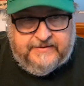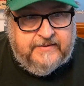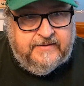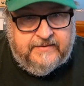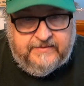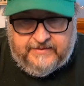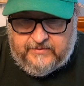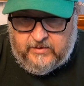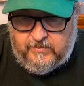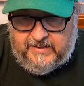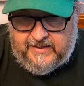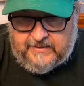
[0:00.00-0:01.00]
Then go
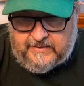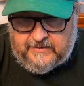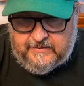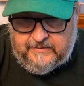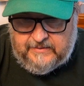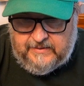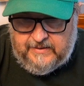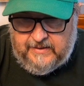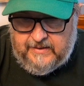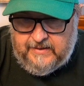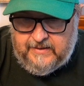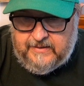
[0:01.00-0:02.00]
back
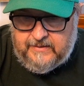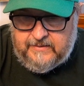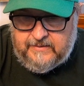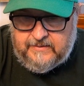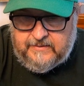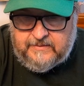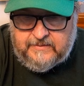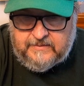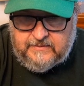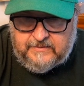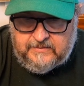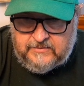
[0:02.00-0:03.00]
and
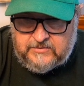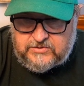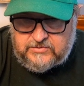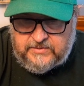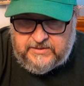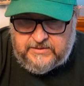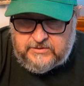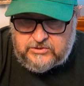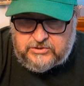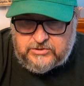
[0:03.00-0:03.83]
switch.